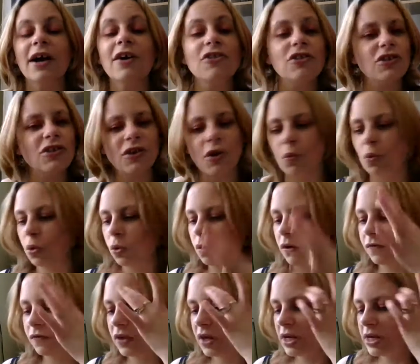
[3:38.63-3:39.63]
I should know all
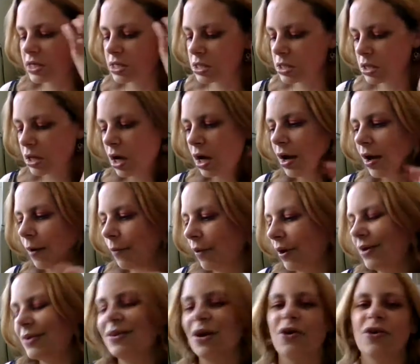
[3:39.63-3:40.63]
of these, but
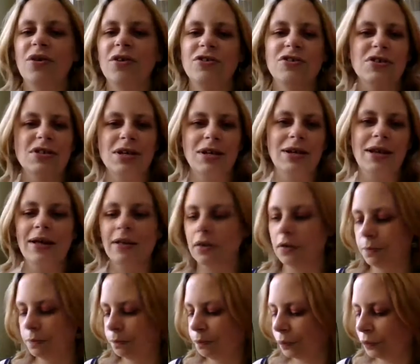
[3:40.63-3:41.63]
I don't, I just collect
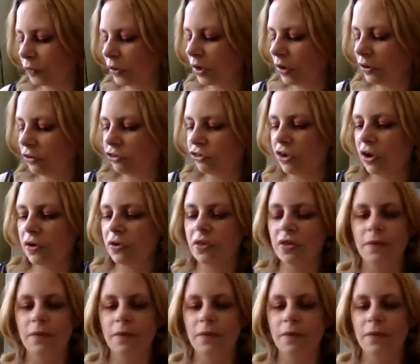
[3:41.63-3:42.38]
them. So